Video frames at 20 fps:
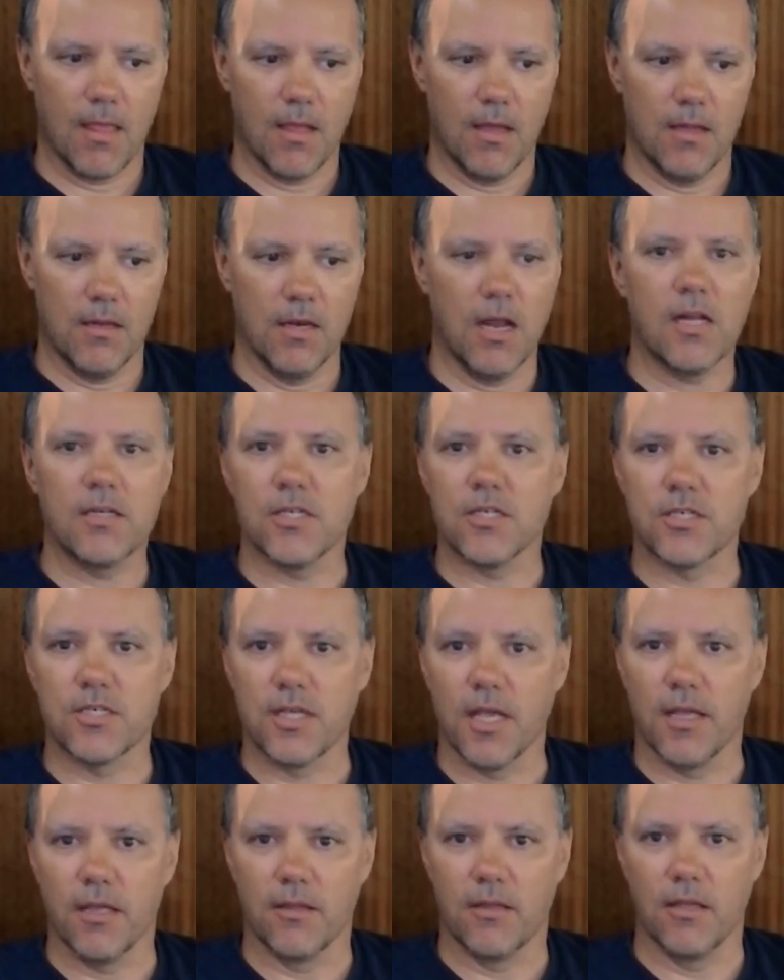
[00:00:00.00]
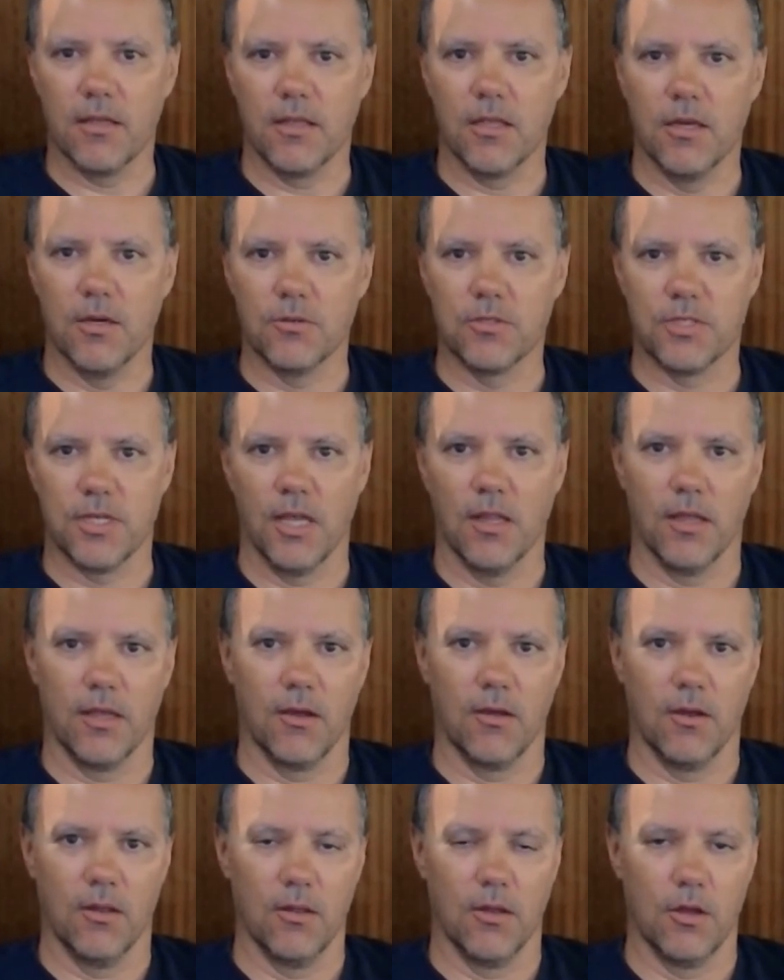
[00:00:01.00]
And not to say, sailing
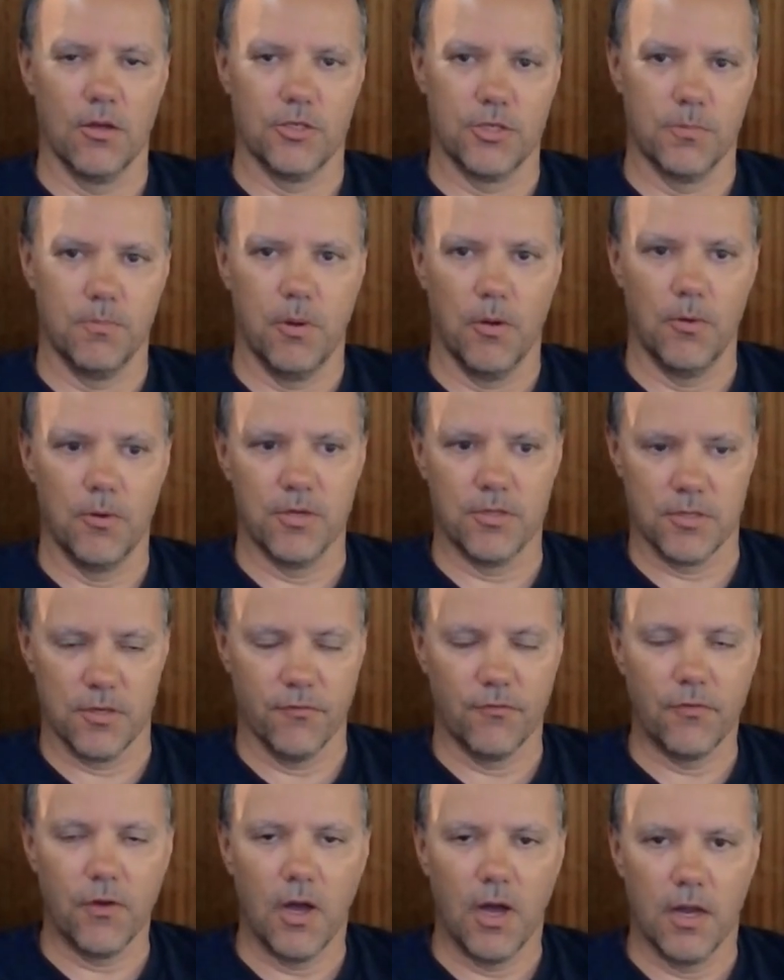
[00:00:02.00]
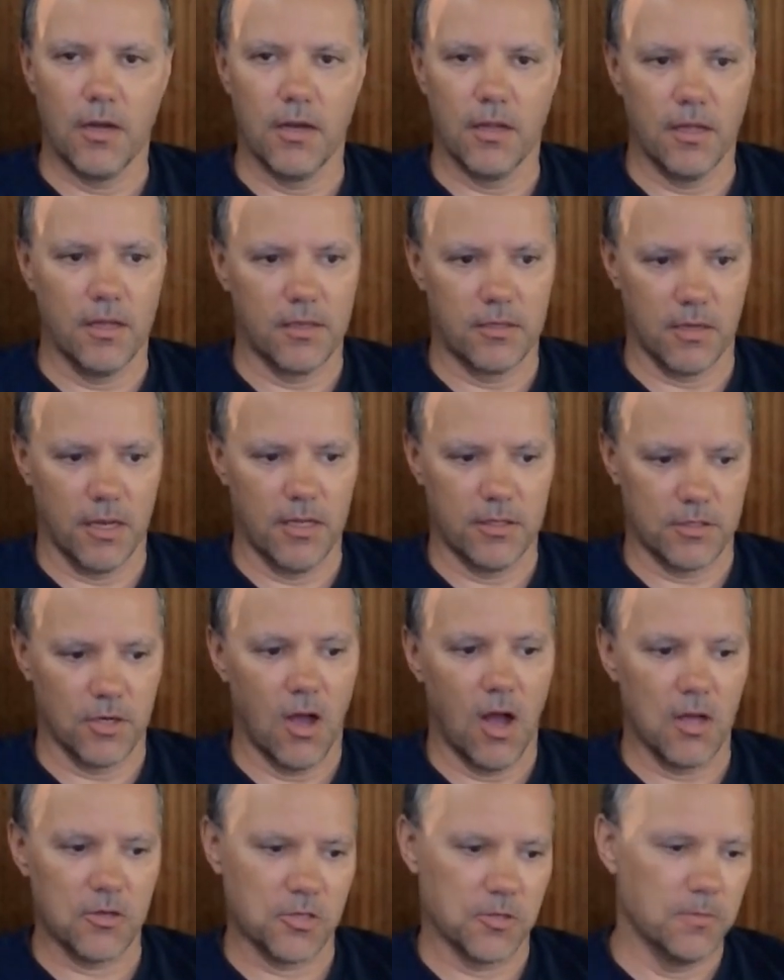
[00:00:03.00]
on a larger boat isn't fun. It's
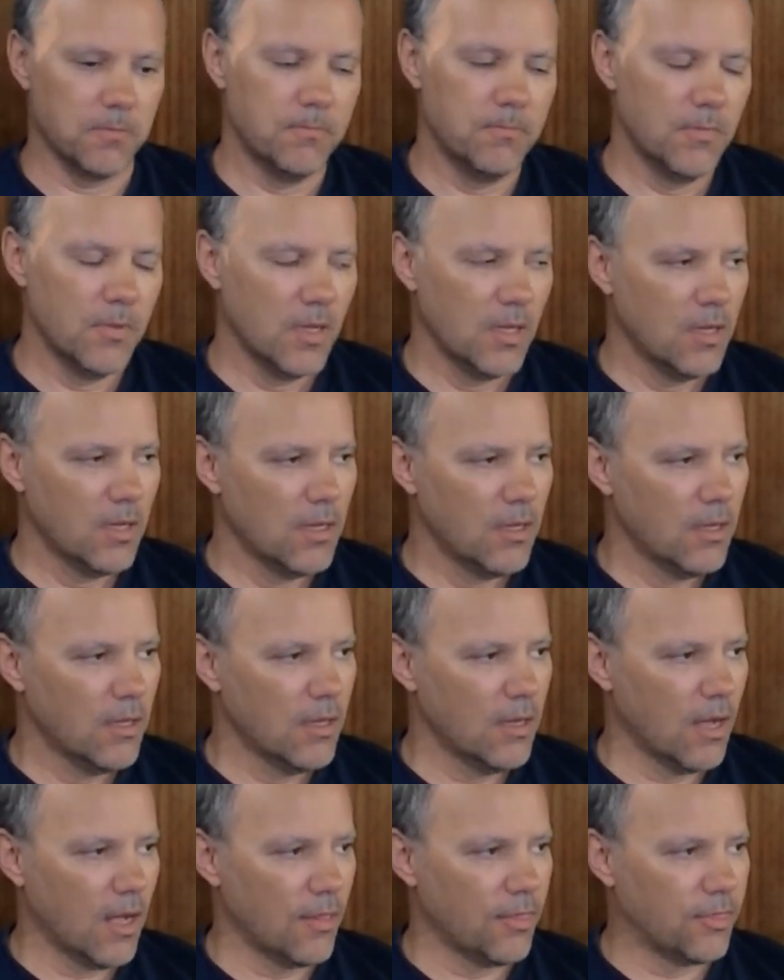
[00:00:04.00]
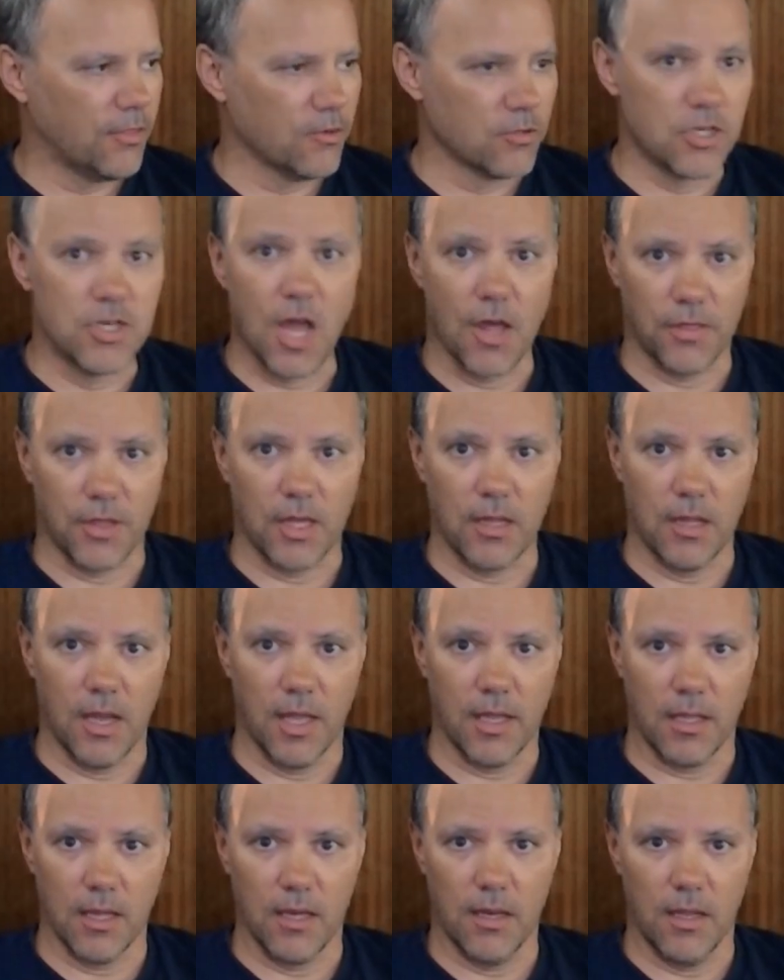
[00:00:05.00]
awesome. There's nothing
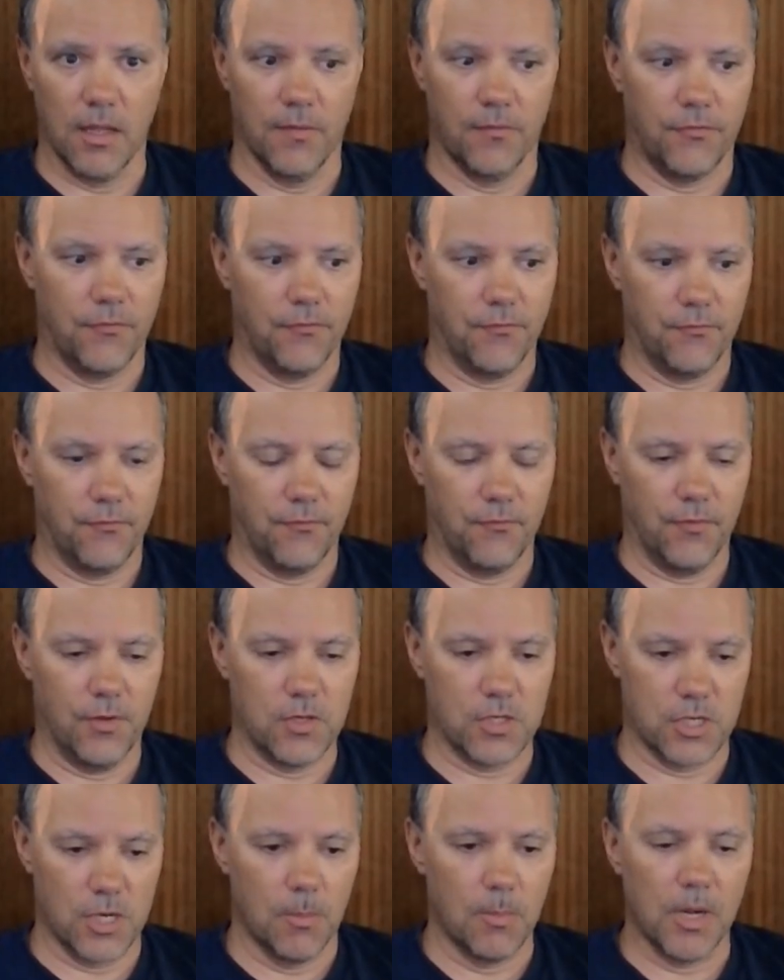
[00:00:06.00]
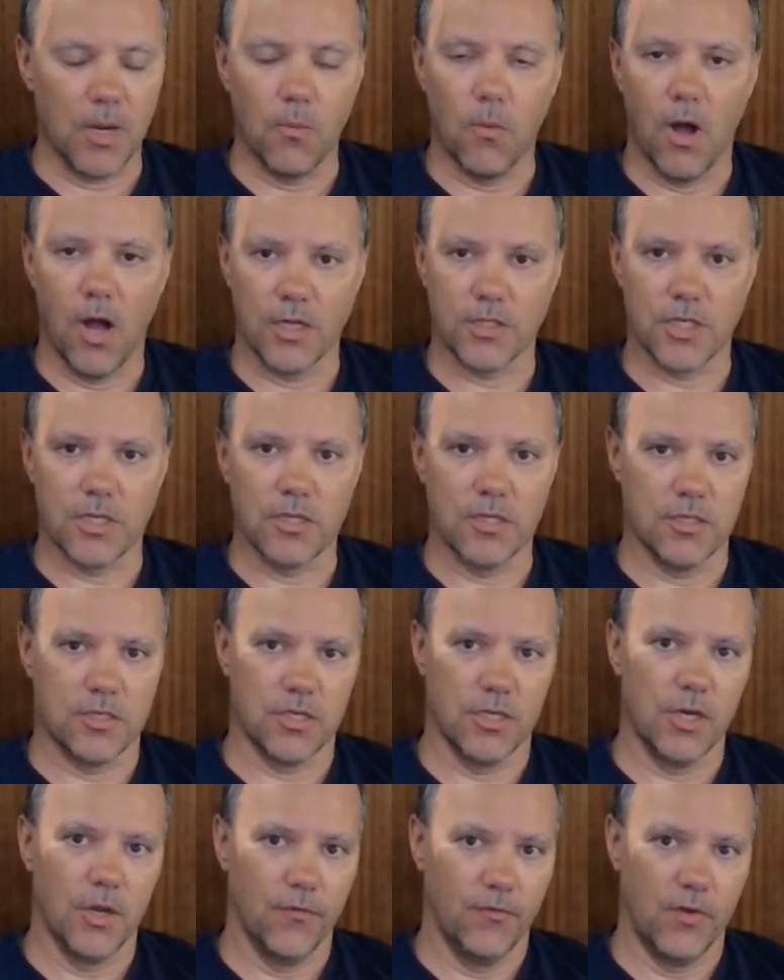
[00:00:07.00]
like it if you're somebody watching
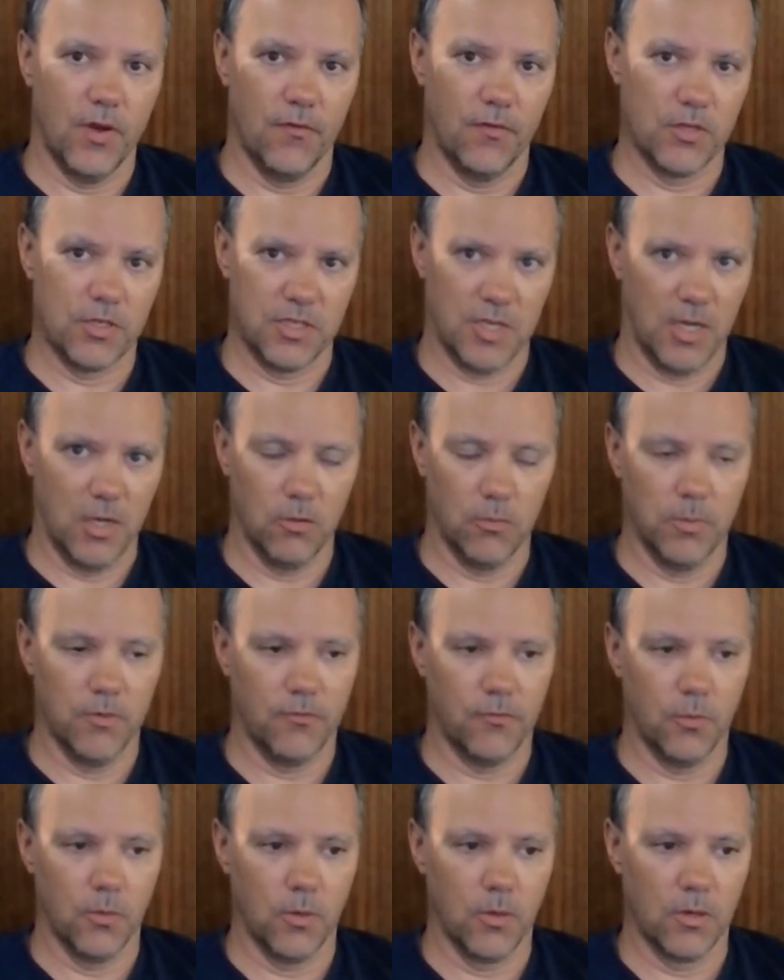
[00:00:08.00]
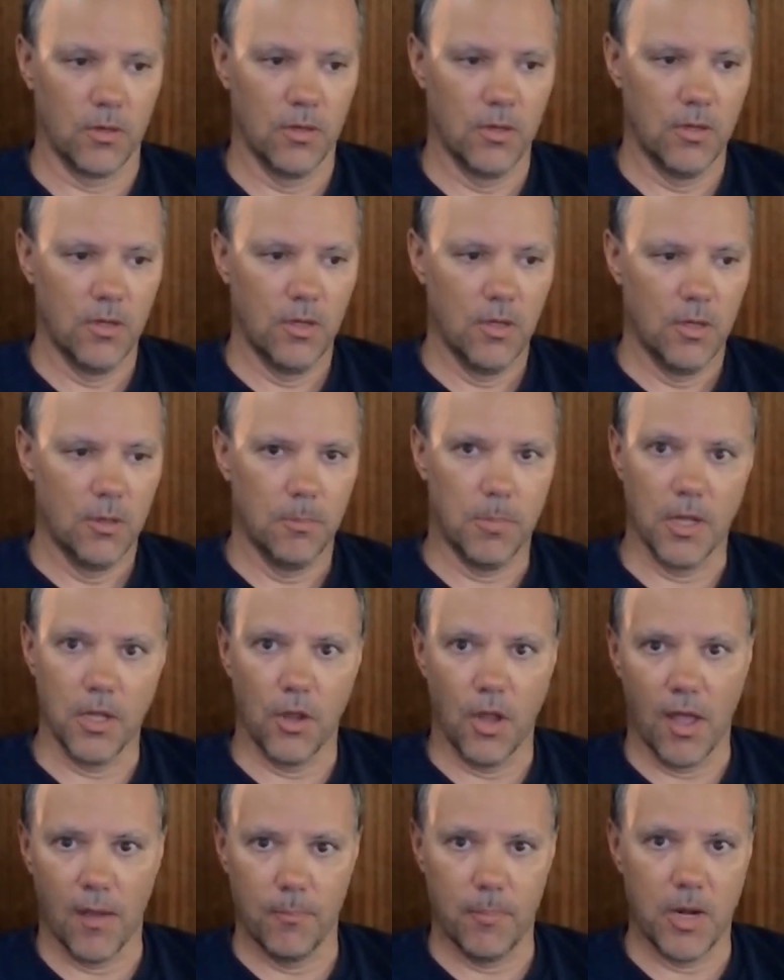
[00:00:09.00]
this and you've never sailed before, but
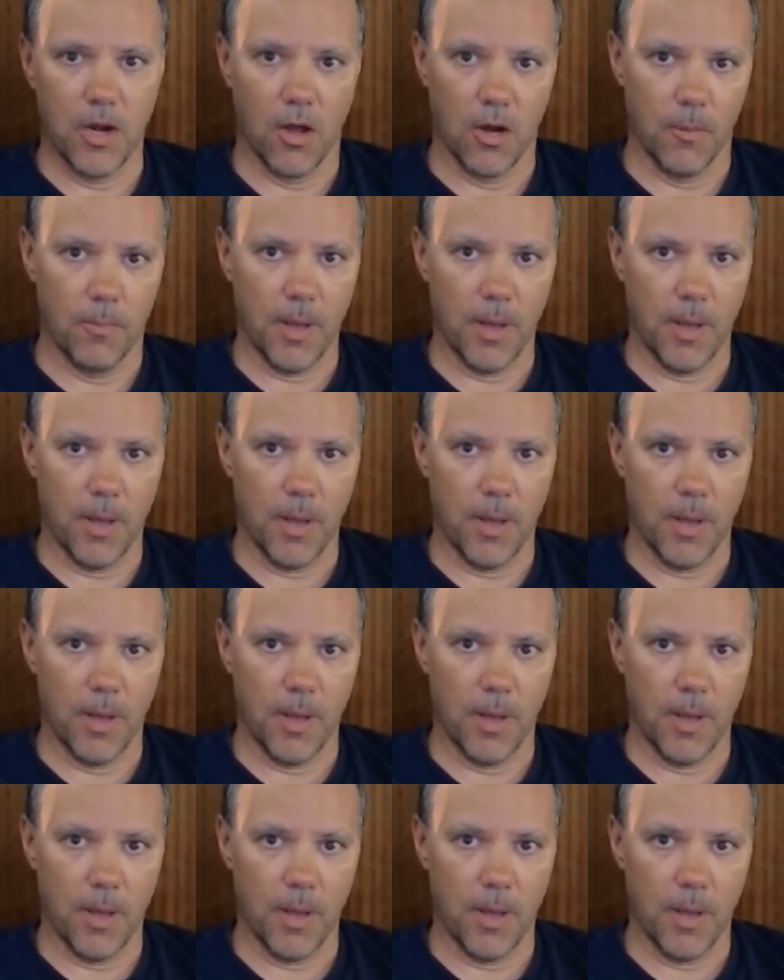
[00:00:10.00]
you have been on a